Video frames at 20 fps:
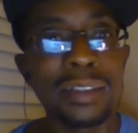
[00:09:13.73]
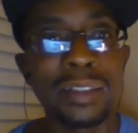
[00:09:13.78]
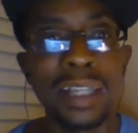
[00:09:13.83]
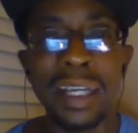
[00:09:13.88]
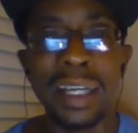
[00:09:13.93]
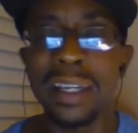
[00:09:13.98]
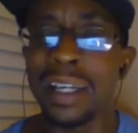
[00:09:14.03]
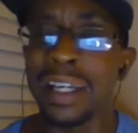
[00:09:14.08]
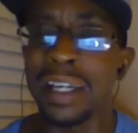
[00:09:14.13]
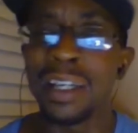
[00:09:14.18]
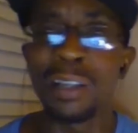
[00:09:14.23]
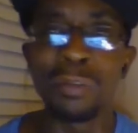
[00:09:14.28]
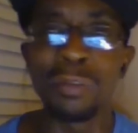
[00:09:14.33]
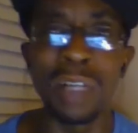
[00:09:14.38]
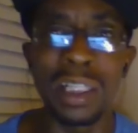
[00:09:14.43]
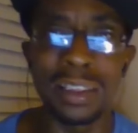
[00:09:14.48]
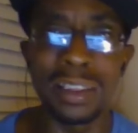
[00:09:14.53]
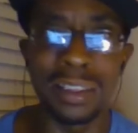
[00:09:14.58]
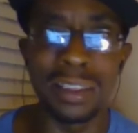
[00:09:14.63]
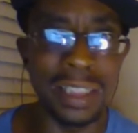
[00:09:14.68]
Aaron
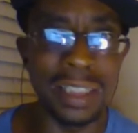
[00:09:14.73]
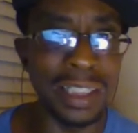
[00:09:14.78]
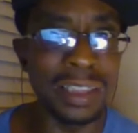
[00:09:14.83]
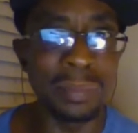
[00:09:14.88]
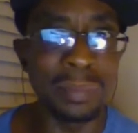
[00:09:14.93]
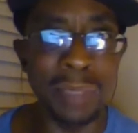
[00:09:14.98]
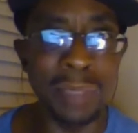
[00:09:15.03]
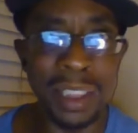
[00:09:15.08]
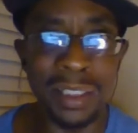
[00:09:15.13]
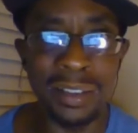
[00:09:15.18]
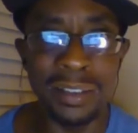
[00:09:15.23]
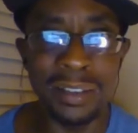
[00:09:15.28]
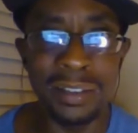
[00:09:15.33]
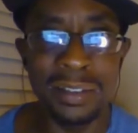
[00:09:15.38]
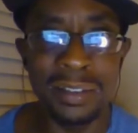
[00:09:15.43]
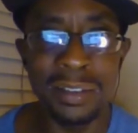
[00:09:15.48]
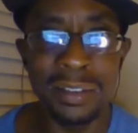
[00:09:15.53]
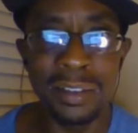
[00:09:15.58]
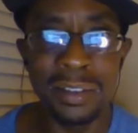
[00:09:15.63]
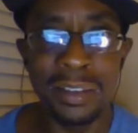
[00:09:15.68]
Rodgers is better.
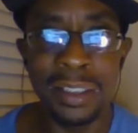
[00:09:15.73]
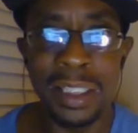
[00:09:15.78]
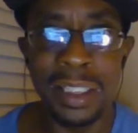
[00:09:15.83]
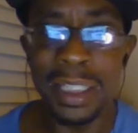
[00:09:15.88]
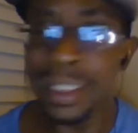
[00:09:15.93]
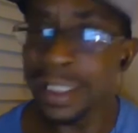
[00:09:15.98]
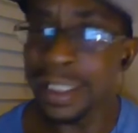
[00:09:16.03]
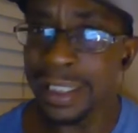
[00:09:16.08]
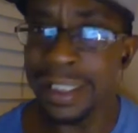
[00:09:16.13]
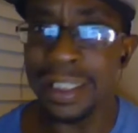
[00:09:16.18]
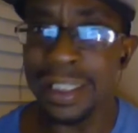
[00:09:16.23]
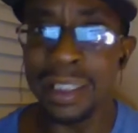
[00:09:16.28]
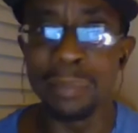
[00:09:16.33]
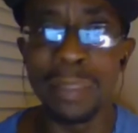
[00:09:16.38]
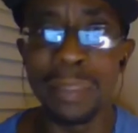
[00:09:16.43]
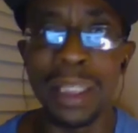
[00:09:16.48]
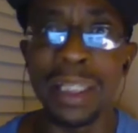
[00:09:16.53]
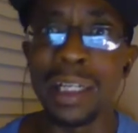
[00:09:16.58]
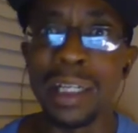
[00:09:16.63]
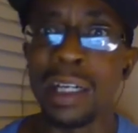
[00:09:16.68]
He can
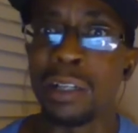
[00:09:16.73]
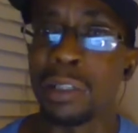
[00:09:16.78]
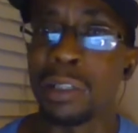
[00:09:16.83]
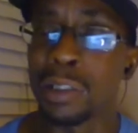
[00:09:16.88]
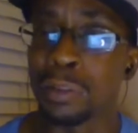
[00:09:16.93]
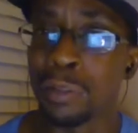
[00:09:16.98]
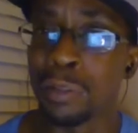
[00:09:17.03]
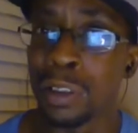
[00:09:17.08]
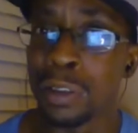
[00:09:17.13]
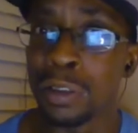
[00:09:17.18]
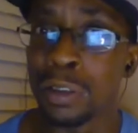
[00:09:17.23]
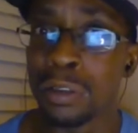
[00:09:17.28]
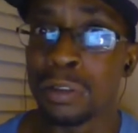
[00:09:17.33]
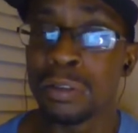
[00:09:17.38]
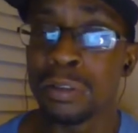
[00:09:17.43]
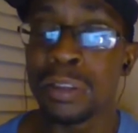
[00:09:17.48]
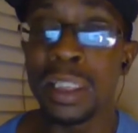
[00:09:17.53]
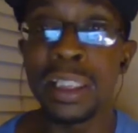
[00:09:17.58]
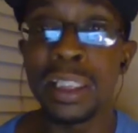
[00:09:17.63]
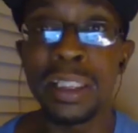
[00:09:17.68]
make all the
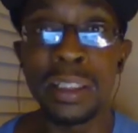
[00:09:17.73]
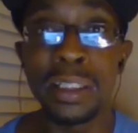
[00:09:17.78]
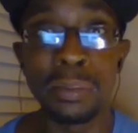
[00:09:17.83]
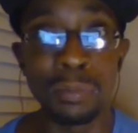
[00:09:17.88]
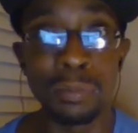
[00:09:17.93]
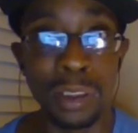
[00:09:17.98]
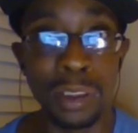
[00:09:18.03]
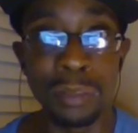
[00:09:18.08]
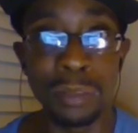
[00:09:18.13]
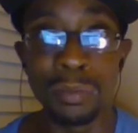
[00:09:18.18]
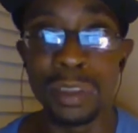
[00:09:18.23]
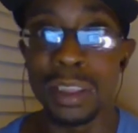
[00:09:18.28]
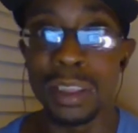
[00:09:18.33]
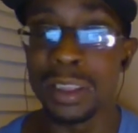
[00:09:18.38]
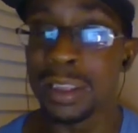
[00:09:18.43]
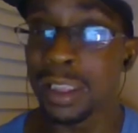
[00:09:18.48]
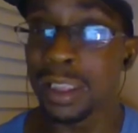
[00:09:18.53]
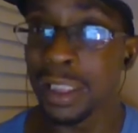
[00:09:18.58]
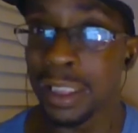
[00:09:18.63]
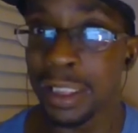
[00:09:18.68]
throws. He can run with
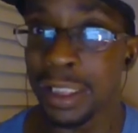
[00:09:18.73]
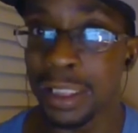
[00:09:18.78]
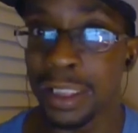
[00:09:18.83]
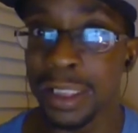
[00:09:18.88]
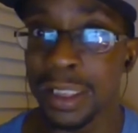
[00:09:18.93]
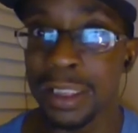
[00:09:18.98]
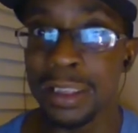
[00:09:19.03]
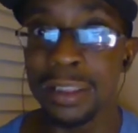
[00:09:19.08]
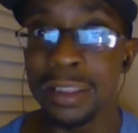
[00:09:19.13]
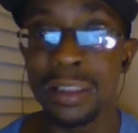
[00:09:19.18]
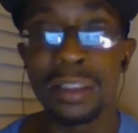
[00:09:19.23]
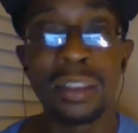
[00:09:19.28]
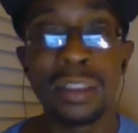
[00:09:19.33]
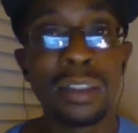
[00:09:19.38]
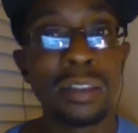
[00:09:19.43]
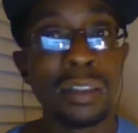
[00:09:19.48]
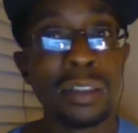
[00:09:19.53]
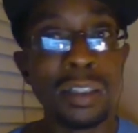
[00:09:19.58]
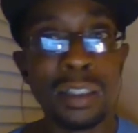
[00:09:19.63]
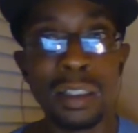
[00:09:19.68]
his legs.
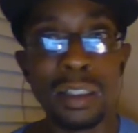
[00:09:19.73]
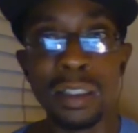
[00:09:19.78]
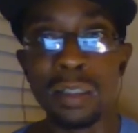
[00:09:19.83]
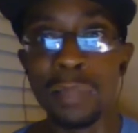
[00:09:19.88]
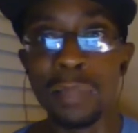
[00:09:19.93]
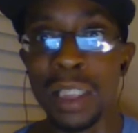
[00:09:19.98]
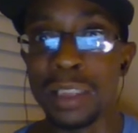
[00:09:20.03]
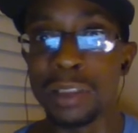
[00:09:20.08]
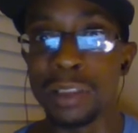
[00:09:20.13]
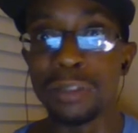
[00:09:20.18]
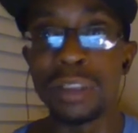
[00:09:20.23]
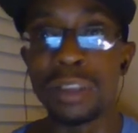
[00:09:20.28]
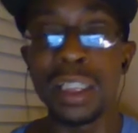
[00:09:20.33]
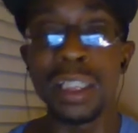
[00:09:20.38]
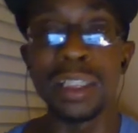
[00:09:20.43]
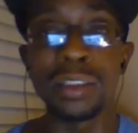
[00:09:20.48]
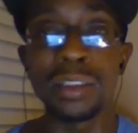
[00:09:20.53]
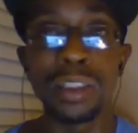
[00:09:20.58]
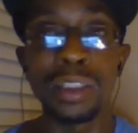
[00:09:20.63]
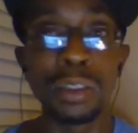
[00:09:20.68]
As you
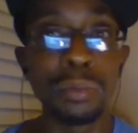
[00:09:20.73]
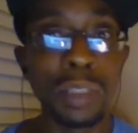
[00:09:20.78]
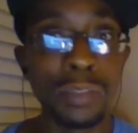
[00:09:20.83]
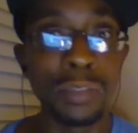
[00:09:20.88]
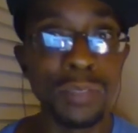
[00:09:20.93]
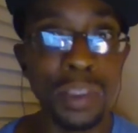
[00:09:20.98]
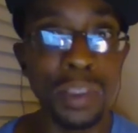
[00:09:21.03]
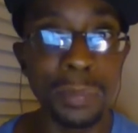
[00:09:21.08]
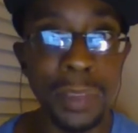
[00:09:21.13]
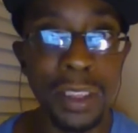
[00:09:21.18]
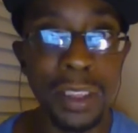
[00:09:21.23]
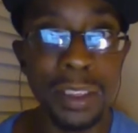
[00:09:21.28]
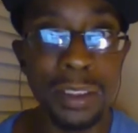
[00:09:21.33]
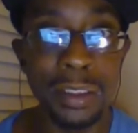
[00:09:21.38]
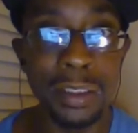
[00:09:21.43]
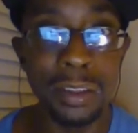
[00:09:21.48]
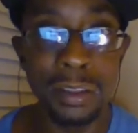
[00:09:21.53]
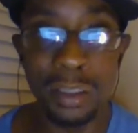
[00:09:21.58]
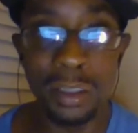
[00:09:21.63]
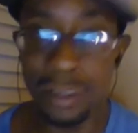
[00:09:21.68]
said, two
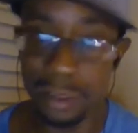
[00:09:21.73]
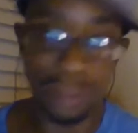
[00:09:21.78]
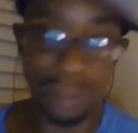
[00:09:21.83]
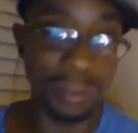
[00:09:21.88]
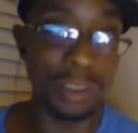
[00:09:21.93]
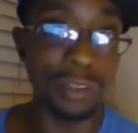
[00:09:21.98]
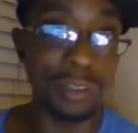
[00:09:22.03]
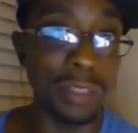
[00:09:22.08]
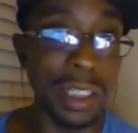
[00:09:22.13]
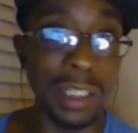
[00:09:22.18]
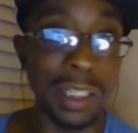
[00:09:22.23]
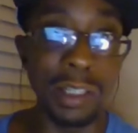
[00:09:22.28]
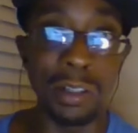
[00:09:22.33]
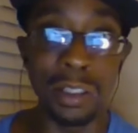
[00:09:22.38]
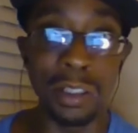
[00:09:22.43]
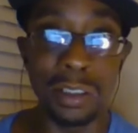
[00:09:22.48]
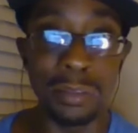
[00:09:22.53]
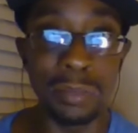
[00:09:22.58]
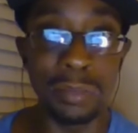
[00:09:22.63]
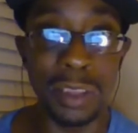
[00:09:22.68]
MVPs. You can't
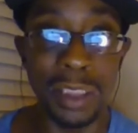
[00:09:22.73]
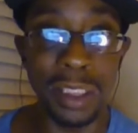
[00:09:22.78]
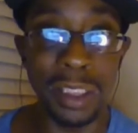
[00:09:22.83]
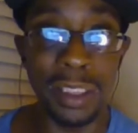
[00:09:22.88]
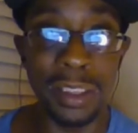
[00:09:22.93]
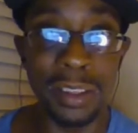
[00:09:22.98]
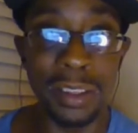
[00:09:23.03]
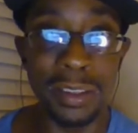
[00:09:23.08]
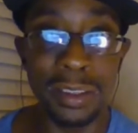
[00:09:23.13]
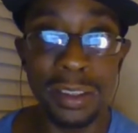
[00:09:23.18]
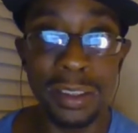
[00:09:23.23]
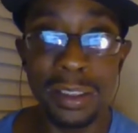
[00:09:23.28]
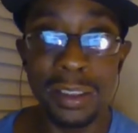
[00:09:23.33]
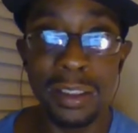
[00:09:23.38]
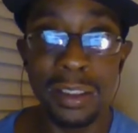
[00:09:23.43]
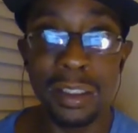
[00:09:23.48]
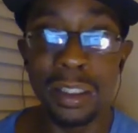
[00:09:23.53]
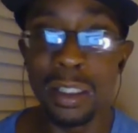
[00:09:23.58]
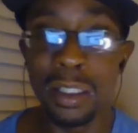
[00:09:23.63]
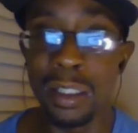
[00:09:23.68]
argue with that.
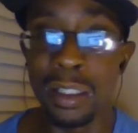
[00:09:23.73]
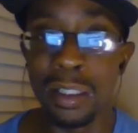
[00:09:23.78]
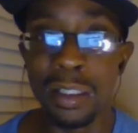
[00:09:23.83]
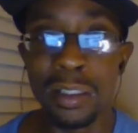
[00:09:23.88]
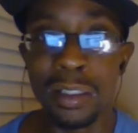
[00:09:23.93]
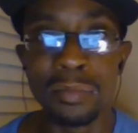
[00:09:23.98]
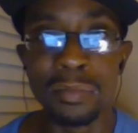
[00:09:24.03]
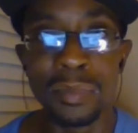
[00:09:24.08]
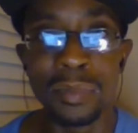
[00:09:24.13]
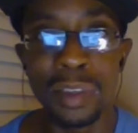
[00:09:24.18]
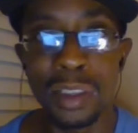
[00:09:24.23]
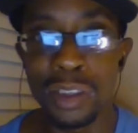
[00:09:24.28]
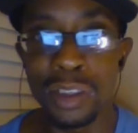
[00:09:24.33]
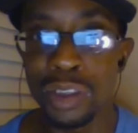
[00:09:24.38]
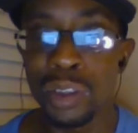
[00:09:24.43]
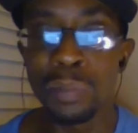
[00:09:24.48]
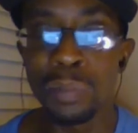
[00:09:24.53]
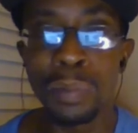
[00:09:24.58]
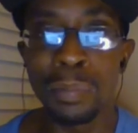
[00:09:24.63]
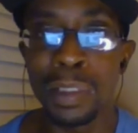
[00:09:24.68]
The
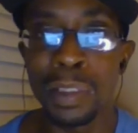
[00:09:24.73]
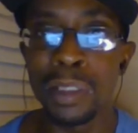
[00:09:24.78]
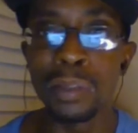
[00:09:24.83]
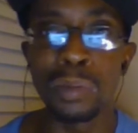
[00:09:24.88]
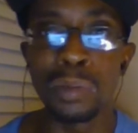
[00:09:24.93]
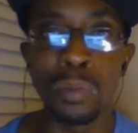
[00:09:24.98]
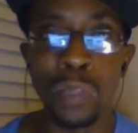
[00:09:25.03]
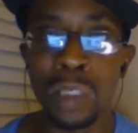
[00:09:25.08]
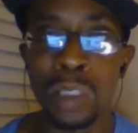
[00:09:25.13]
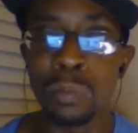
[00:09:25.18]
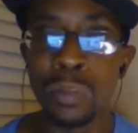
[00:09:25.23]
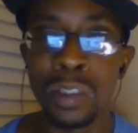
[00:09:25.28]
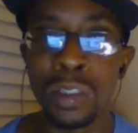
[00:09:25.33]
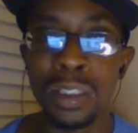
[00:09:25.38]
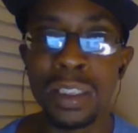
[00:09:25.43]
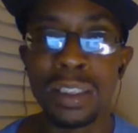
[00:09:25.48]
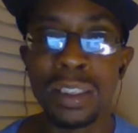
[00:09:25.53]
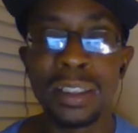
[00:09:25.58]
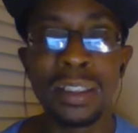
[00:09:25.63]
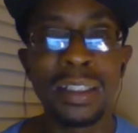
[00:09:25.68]
Super Bowl's
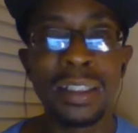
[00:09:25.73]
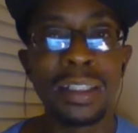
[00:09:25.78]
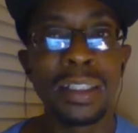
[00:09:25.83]
1-1.